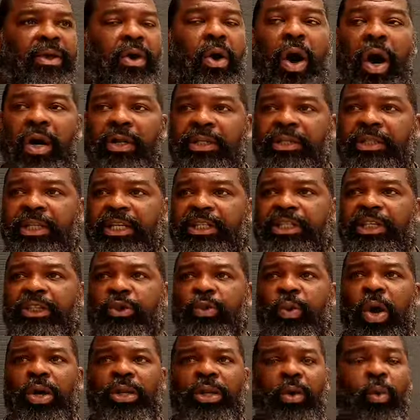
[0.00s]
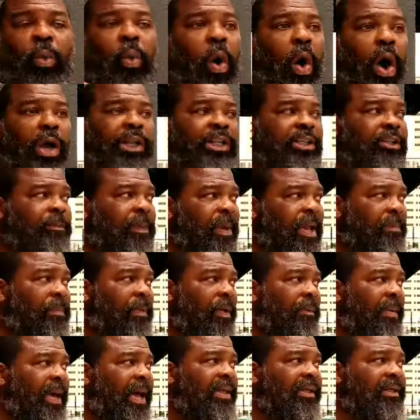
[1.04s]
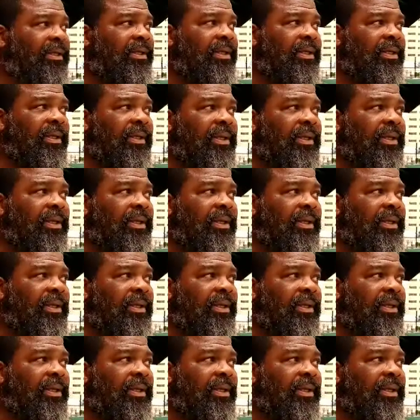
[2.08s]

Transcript: Go out and teach this word and warn his people, man.